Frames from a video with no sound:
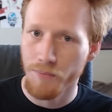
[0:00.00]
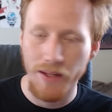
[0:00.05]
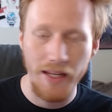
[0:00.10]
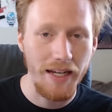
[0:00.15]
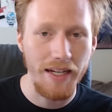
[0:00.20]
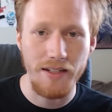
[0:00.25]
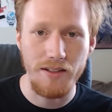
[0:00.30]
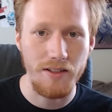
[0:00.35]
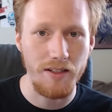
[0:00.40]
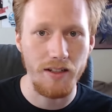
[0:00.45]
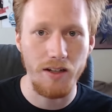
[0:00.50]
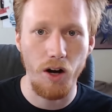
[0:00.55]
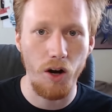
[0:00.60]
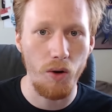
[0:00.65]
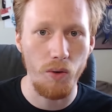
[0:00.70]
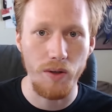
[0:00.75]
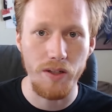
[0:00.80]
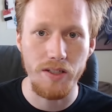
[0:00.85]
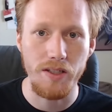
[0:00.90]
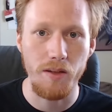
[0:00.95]
isn't
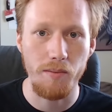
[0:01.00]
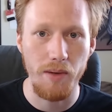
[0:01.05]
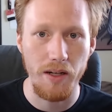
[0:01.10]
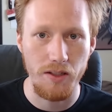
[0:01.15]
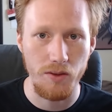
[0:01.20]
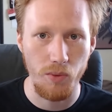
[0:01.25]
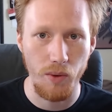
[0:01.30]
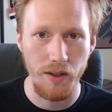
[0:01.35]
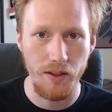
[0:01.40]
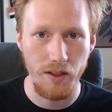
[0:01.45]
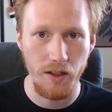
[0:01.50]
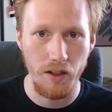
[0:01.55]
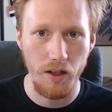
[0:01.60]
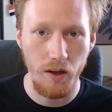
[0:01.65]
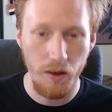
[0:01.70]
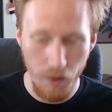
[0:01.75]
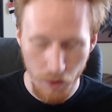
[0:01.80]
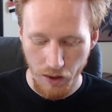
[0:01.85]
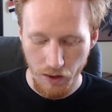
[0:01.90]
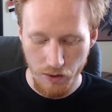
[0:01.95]
always the best way to
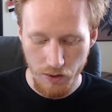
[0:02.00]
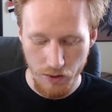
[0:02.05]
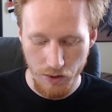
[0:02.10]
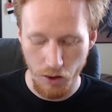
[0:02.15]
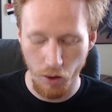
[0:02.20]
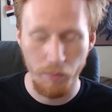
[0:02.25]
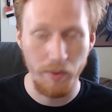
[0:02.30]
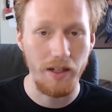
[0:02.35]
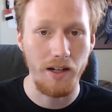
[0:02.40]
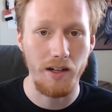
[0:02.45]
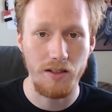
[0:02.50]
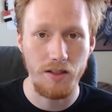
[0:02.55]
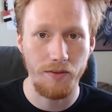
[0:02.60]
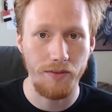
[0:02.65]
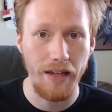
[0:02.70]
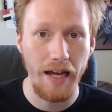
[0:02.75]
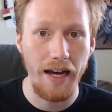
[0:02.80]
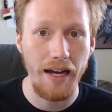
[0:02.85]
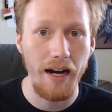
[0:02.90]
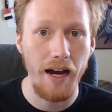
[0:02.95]
go. So because of
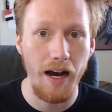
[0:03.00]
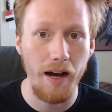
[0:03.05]
that,